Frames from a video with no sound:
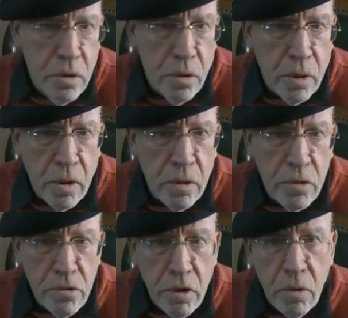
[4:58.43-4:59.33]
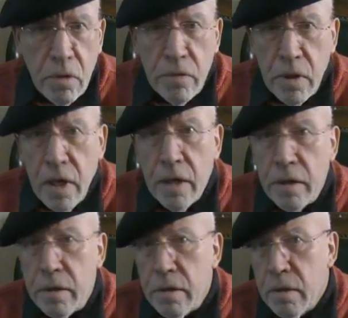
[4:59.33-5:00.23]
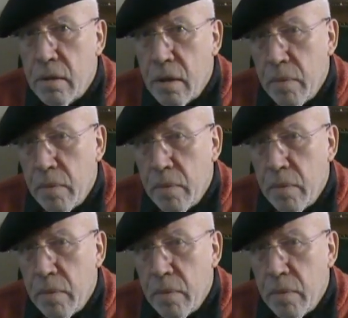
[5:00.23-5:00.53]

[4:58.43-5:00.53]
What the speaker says: took control of the land.